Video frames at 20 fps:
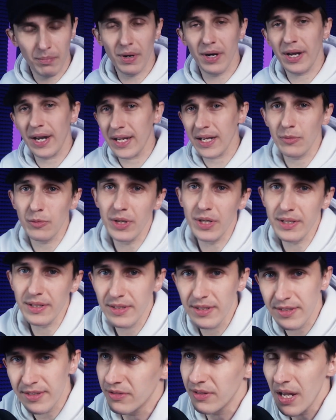but anyways,
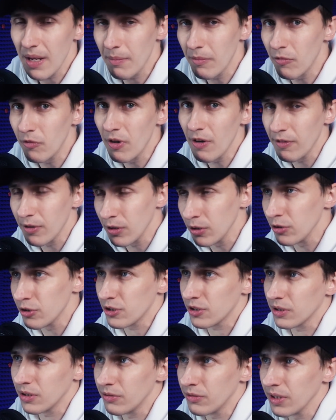it's damn
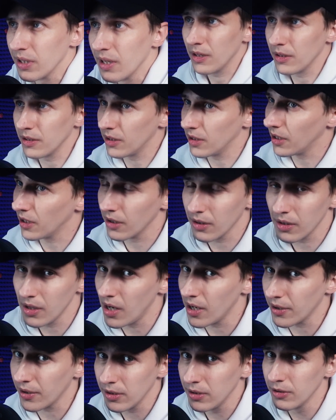revolutionary, and there are a
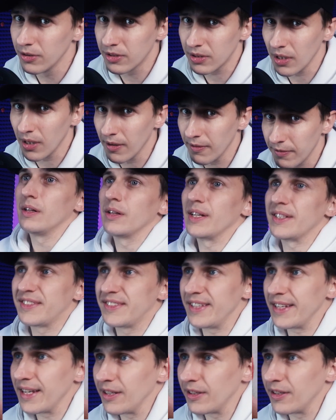lot of new stuff. Let's dig